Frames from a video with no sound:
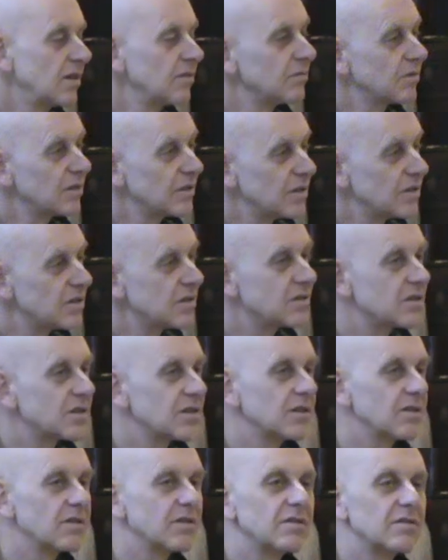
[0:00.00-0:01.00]
But this is
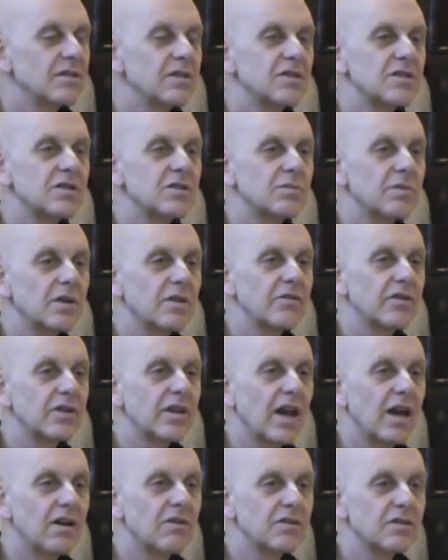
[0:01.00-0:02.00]
one of the
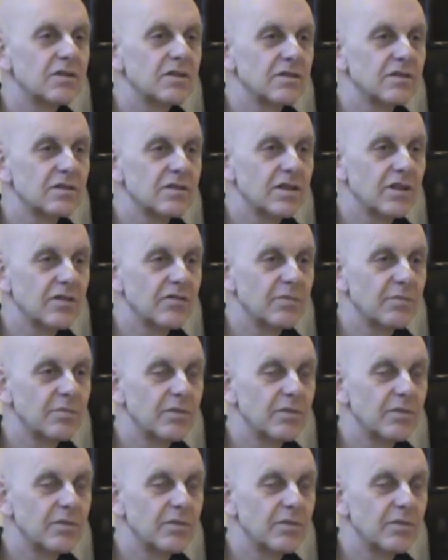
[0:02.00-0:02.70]
characters of a